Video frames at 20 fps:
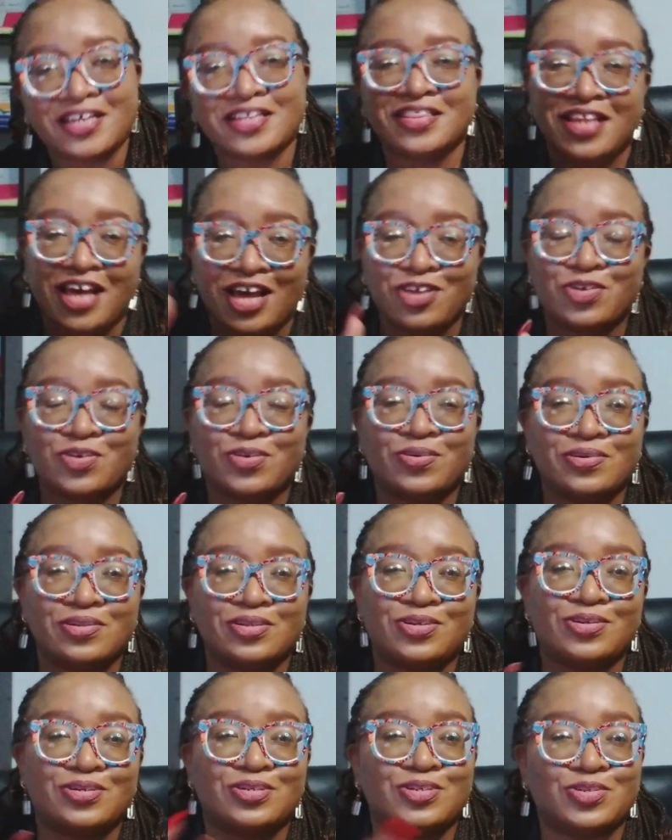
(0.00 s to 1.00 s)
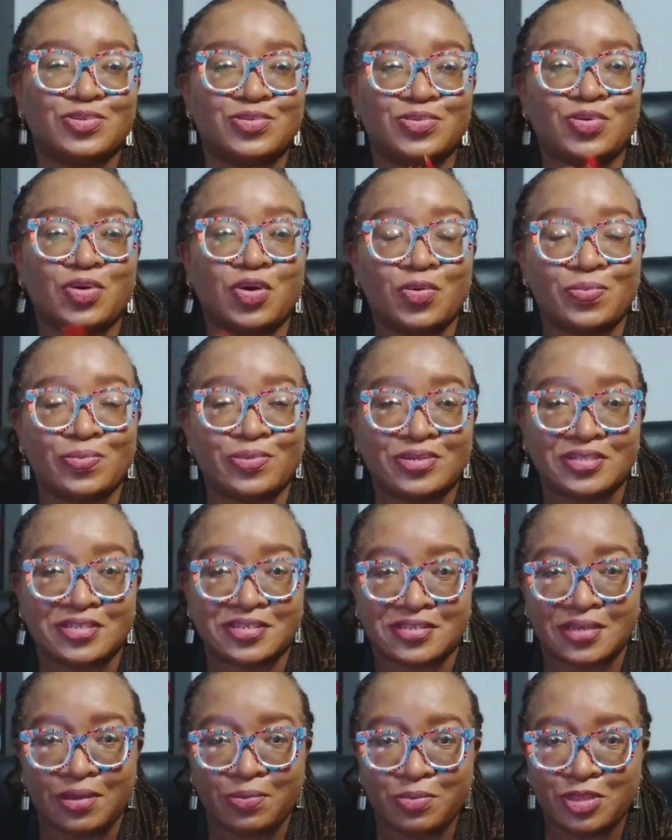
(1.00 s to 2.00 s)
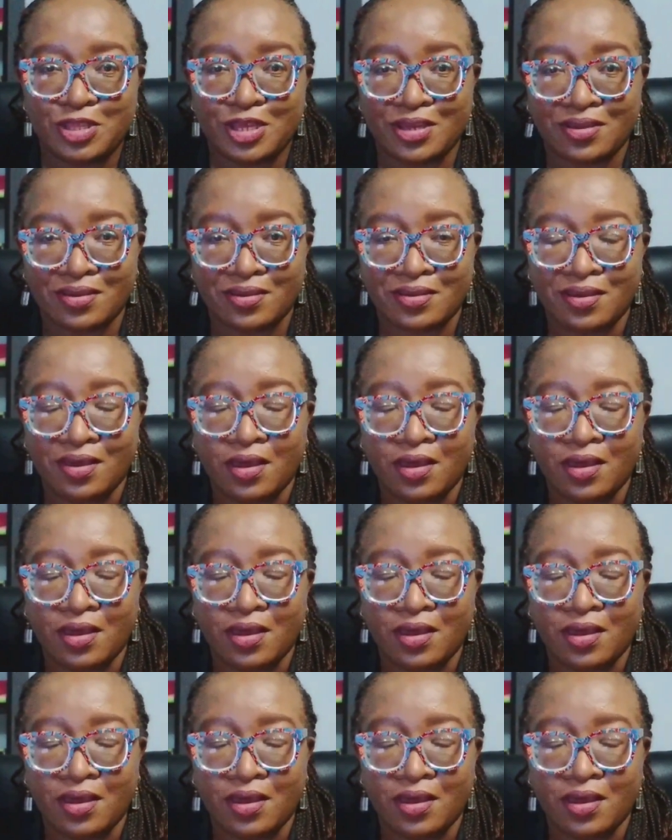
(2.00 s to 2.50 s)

that you could use to do almost the same thing.